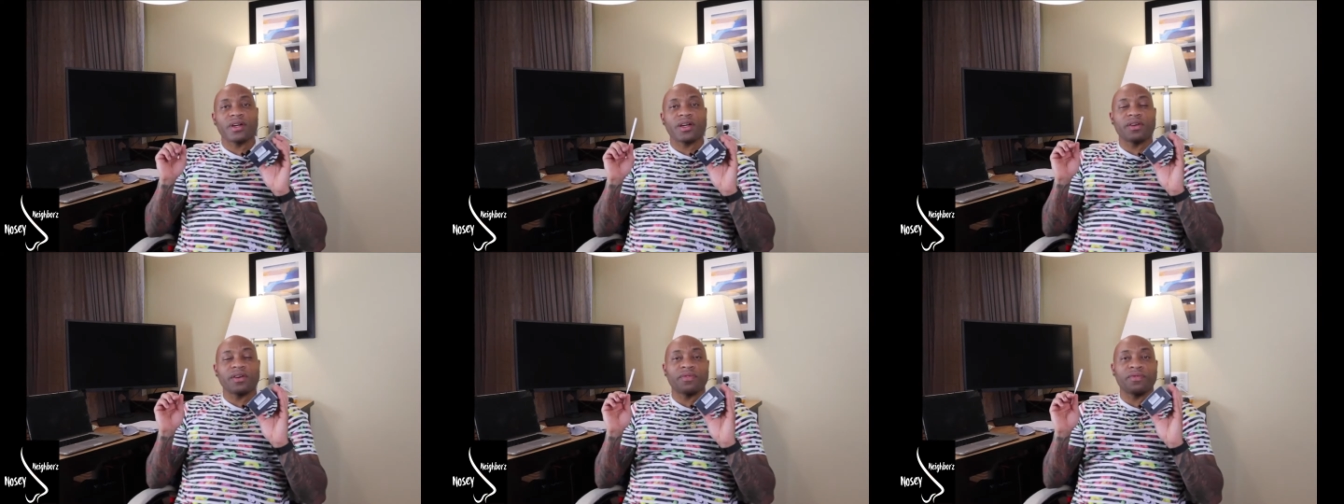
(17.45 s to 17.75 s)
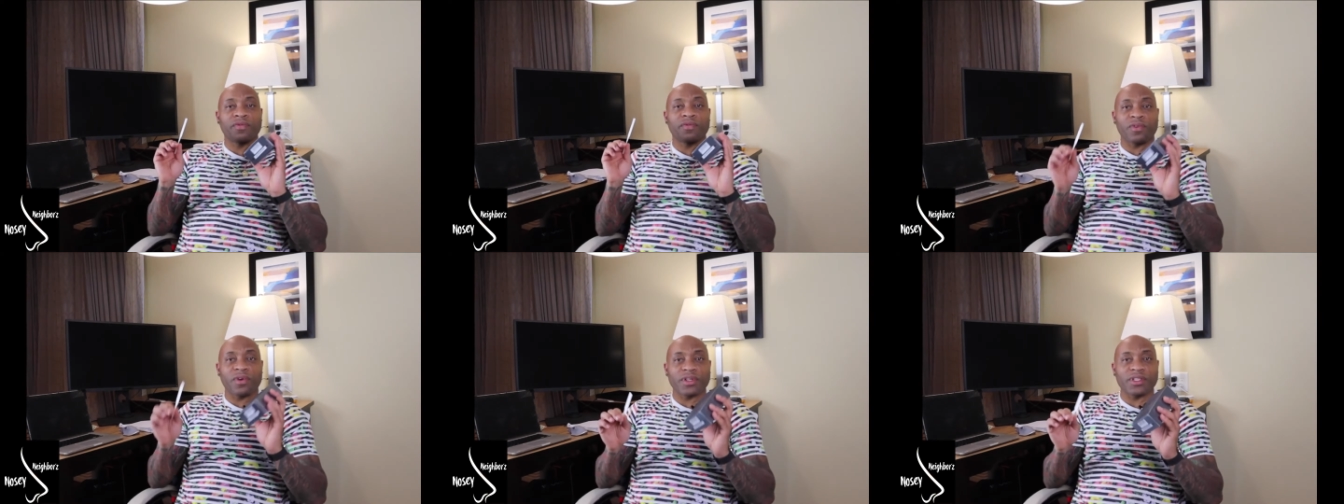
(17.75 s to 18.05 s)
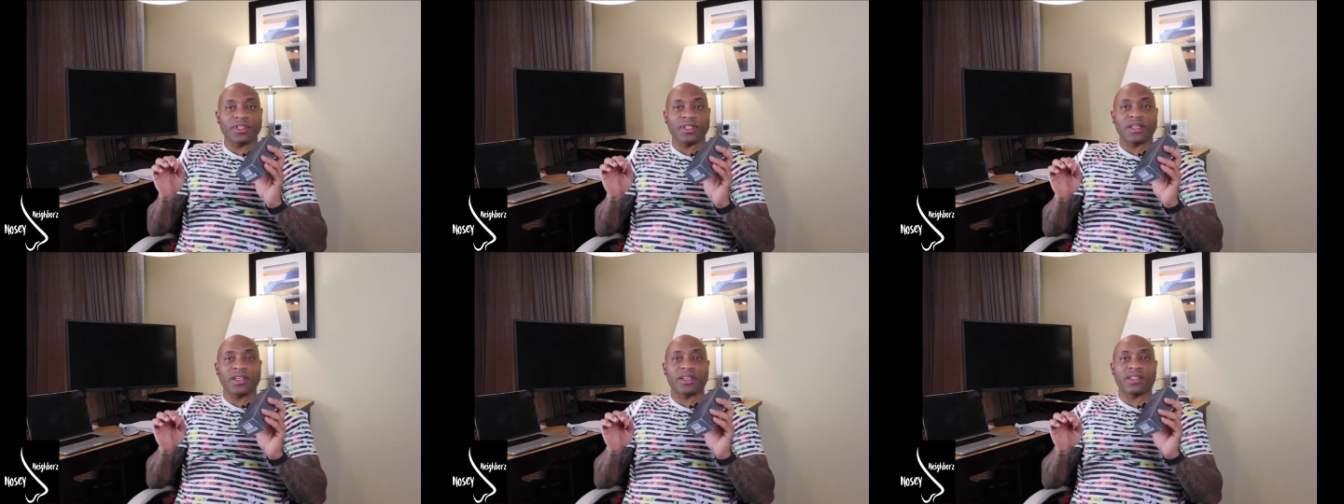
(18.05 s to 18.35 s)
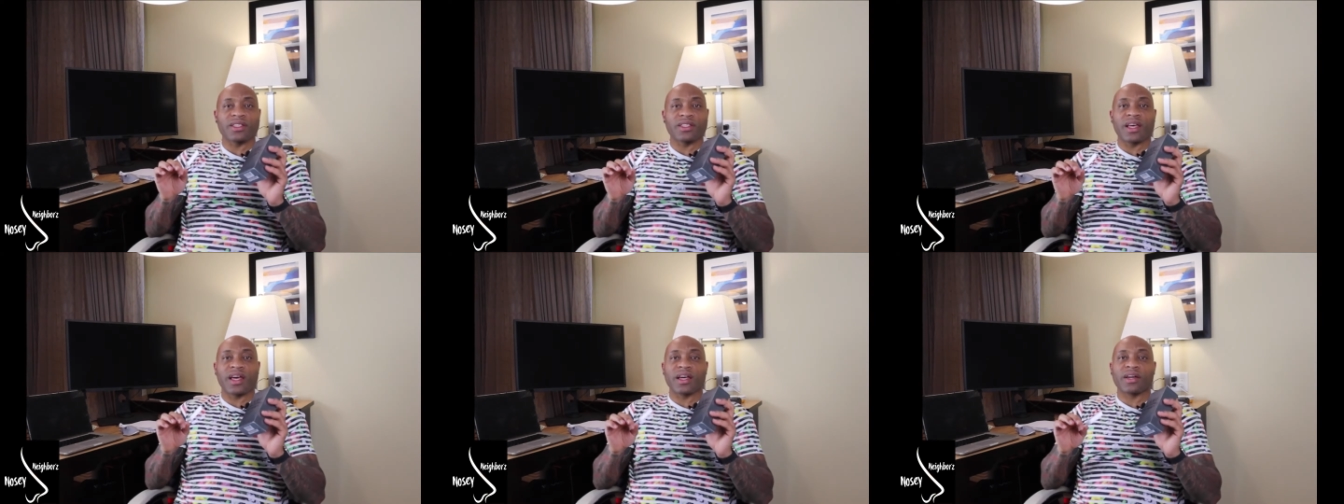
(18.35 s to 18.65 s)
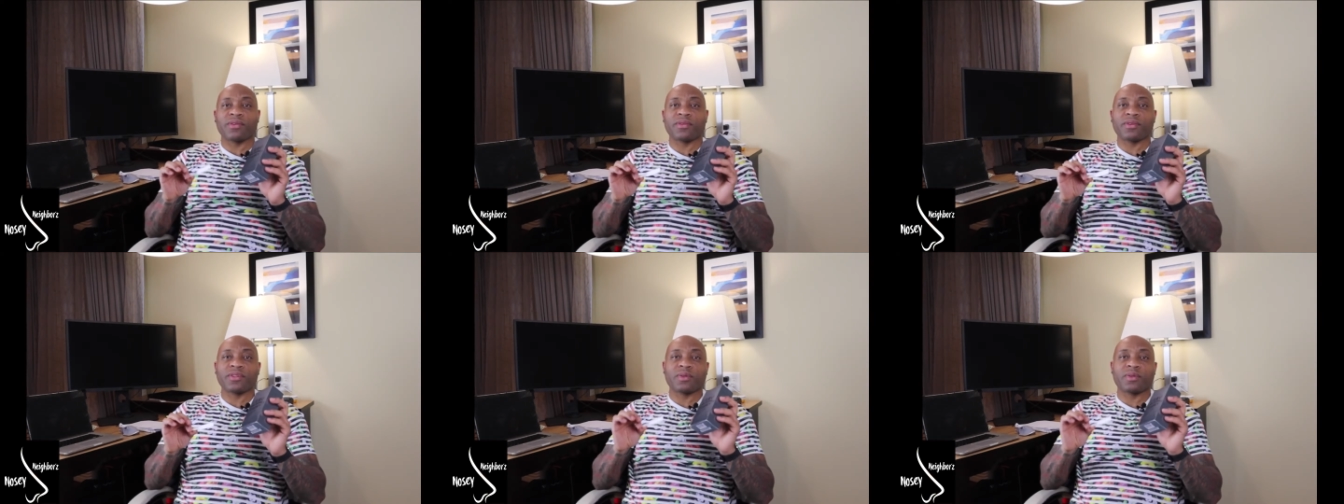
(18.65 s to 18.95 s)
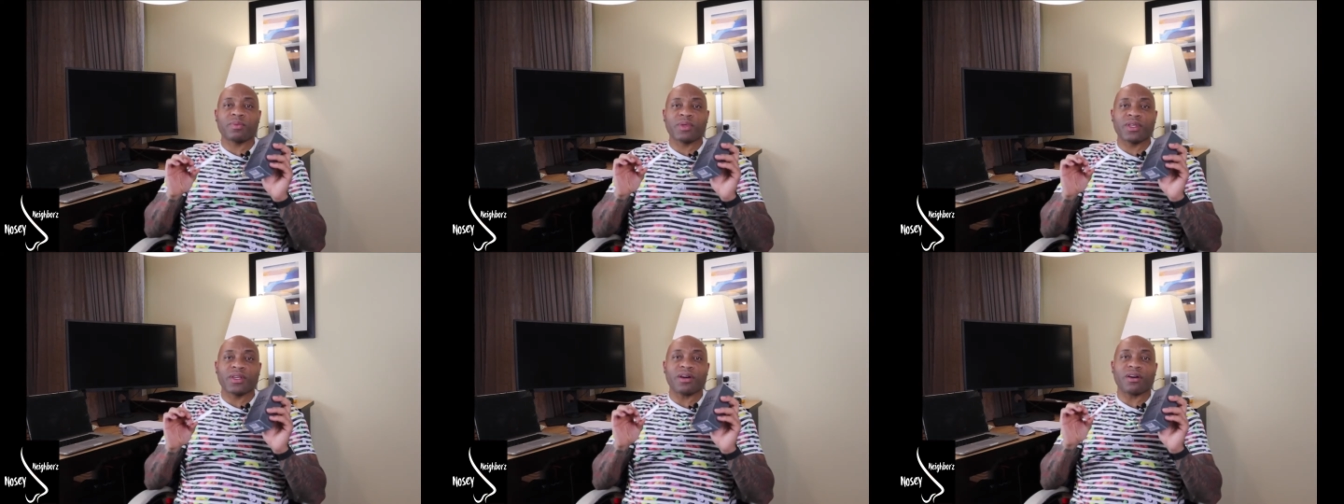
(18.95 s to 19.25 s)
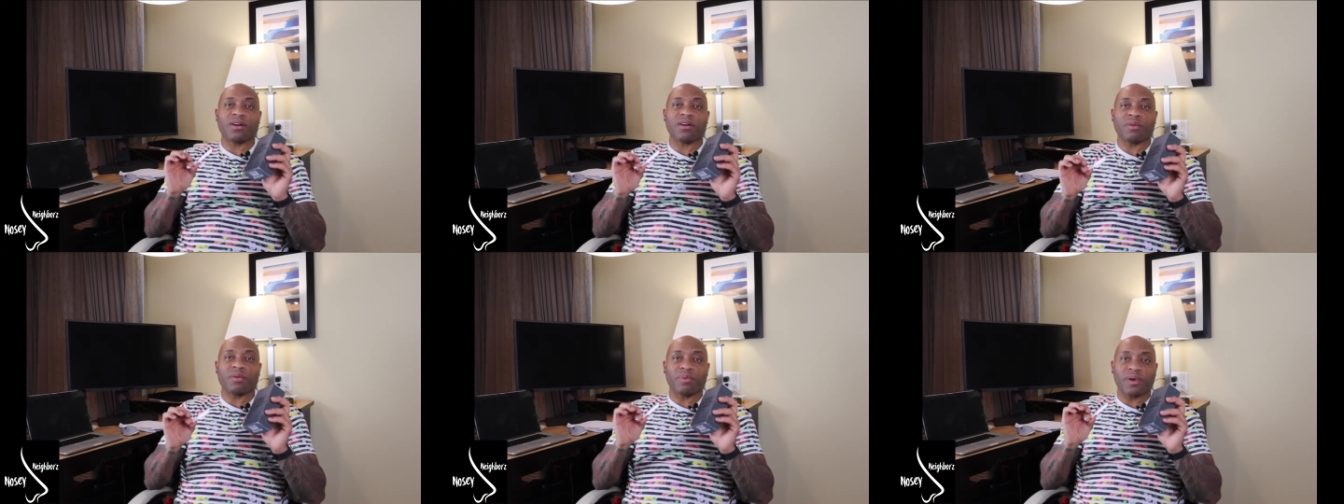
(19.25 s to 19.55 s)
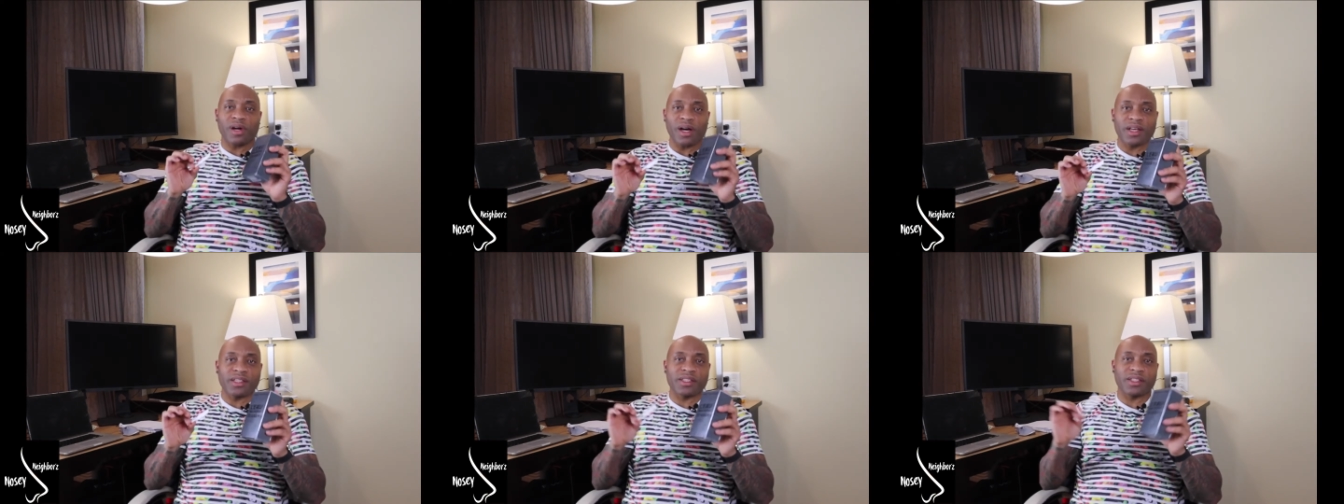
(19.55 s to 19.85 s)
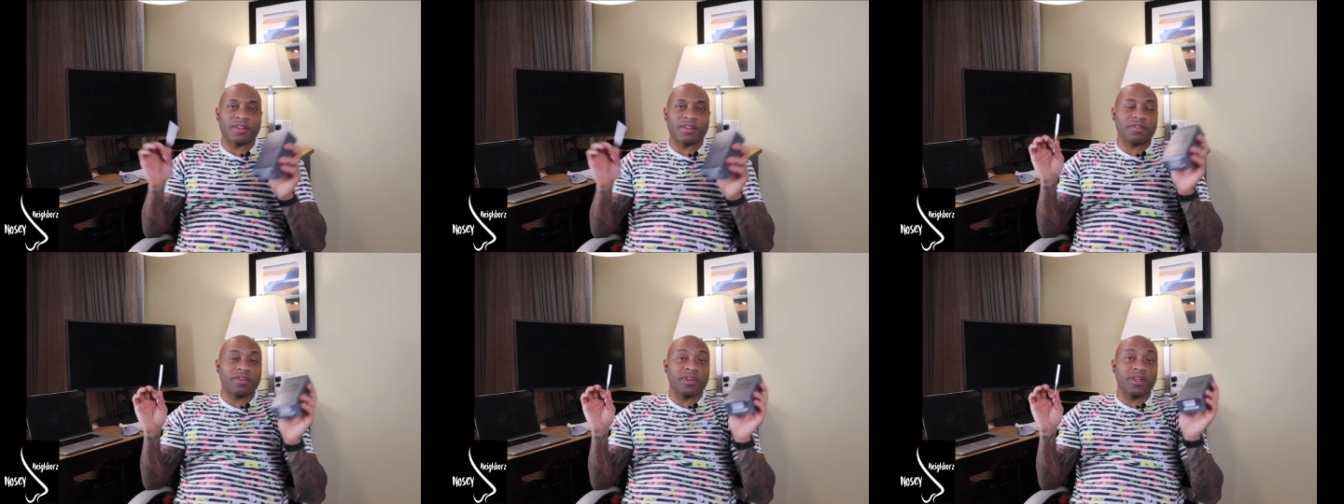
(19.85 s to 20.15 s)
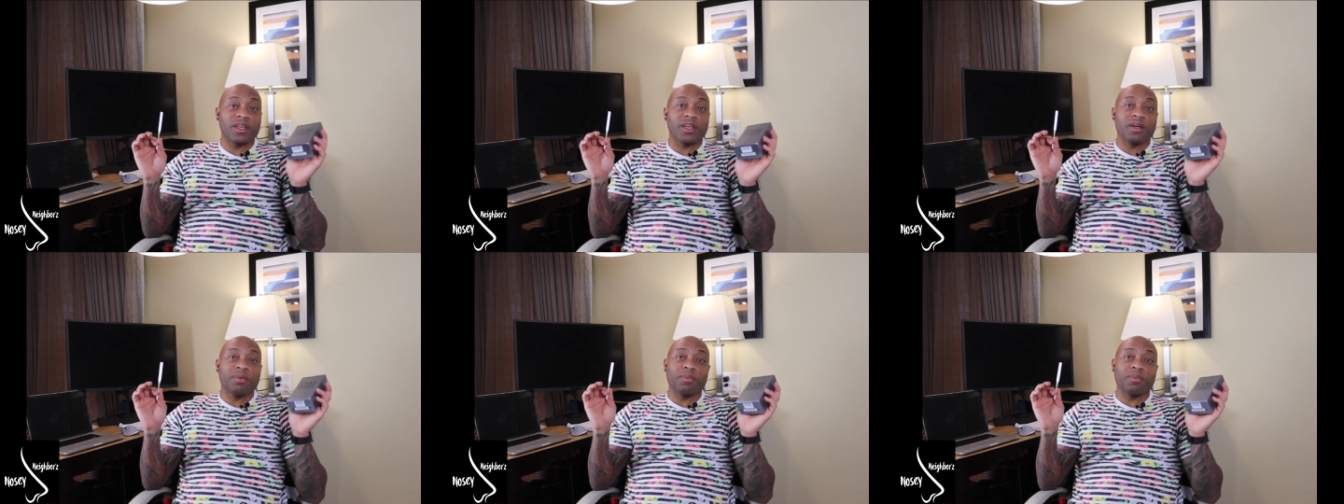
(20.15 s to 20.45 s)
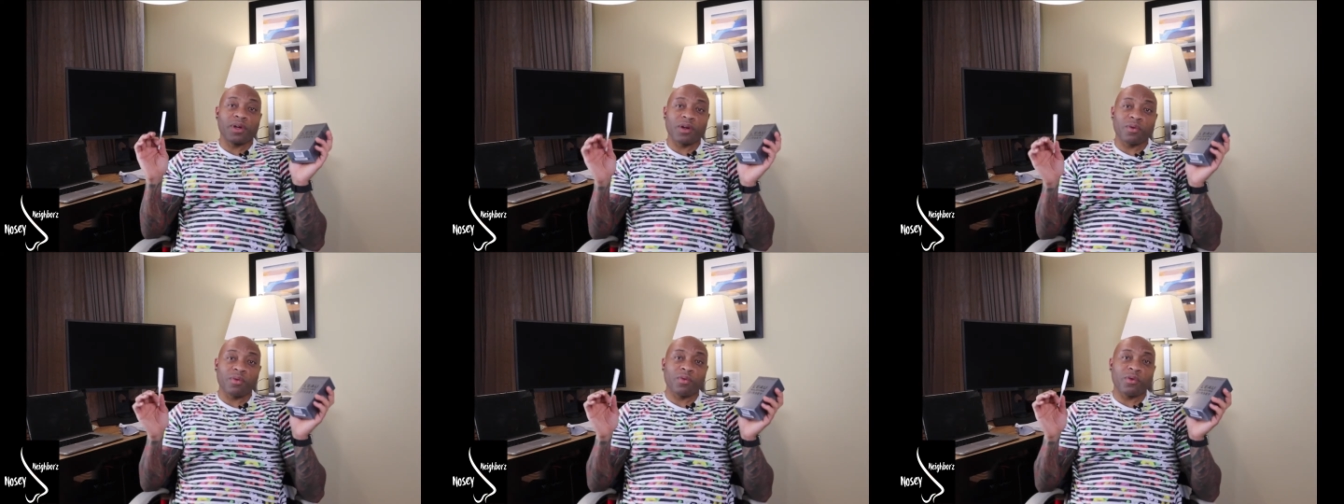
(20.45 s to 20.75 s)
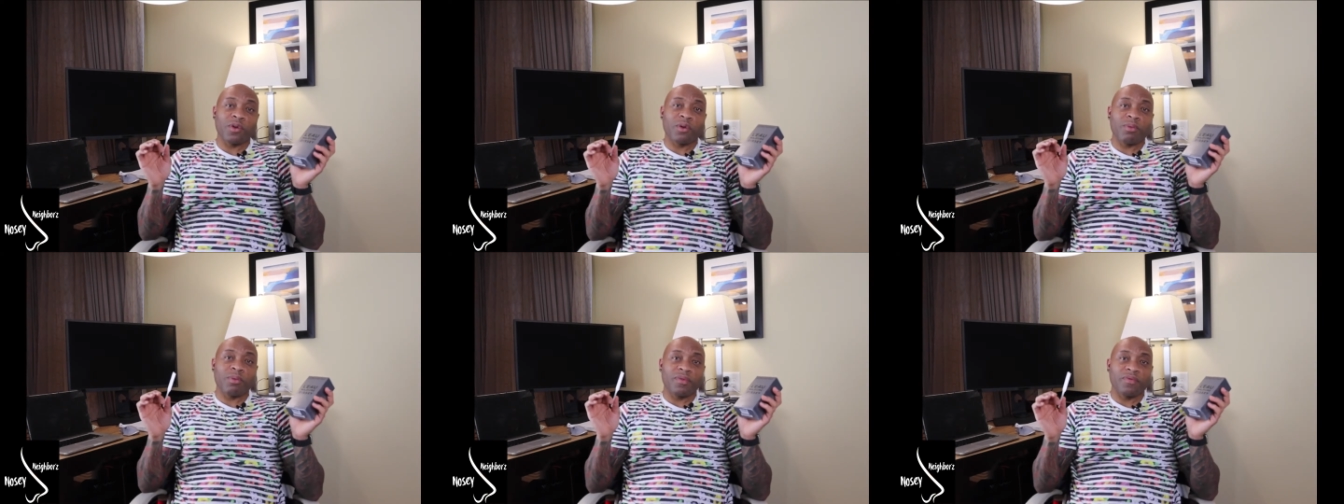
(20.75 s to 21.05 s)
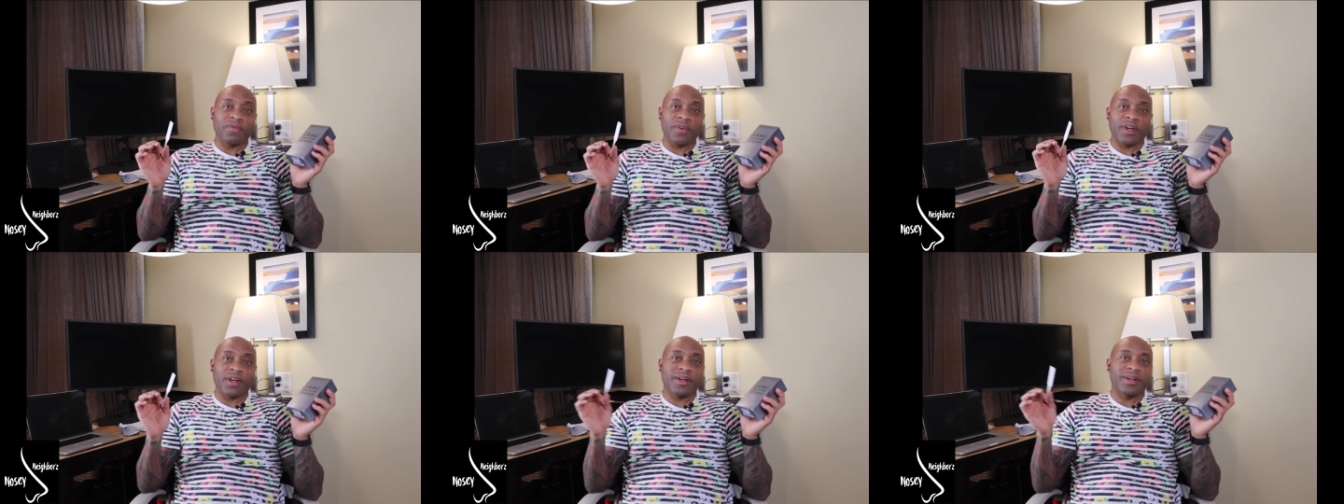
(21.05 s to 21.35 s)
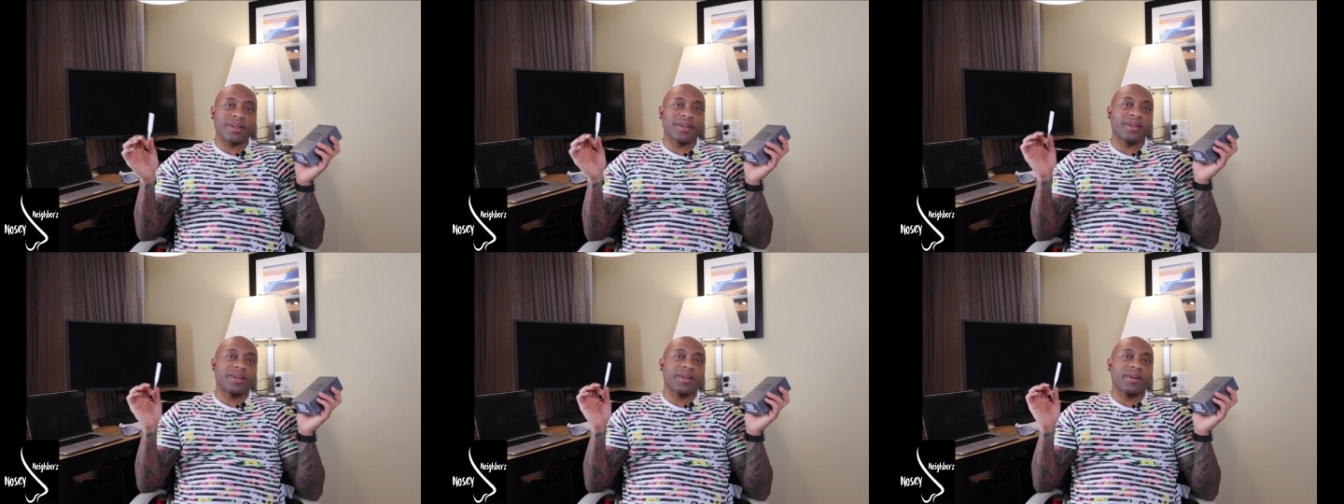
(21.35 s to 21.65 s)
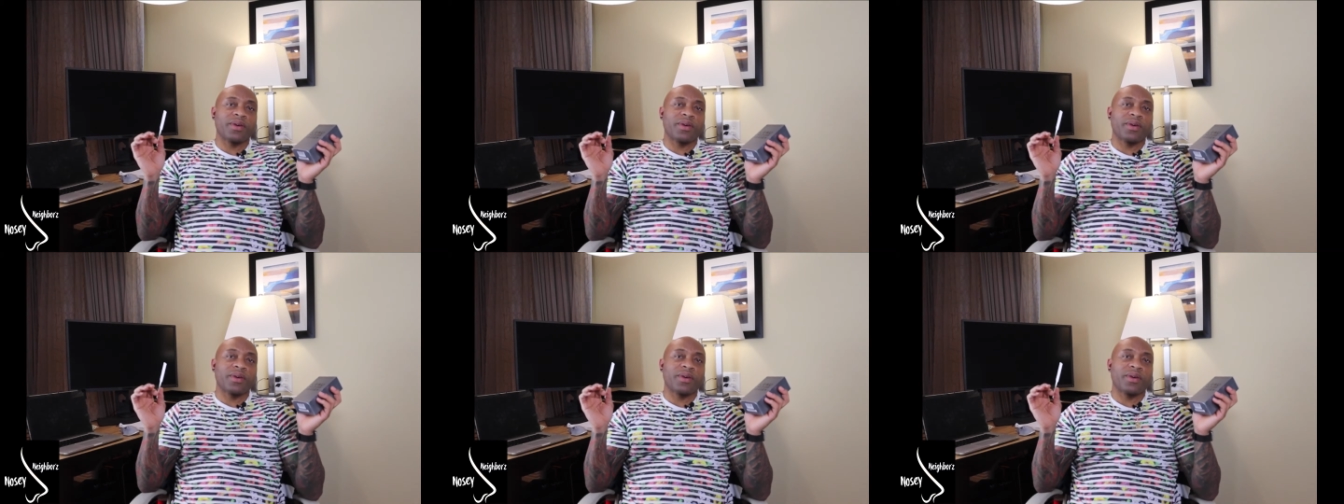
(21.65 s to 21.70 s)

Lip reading: Unfortunately, it's not going to be all positive, but if we want to be fair,